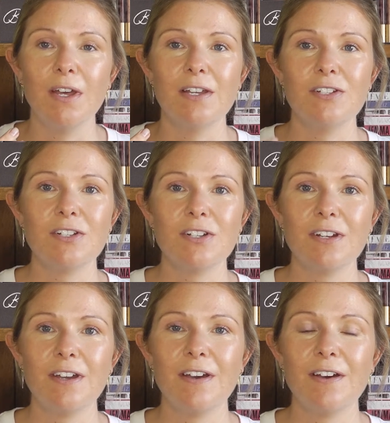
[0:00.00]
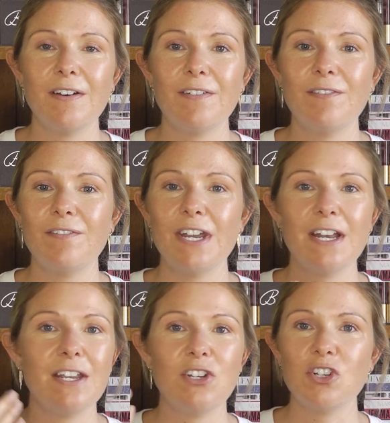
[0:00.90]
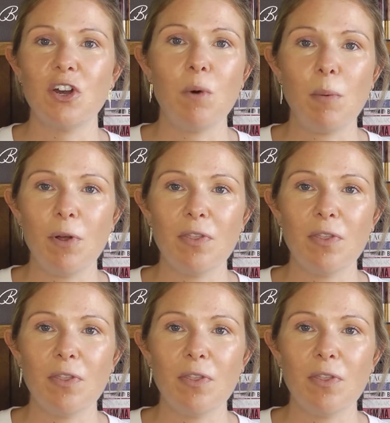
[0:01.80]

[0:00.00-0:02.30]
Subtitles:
It's just going to really show up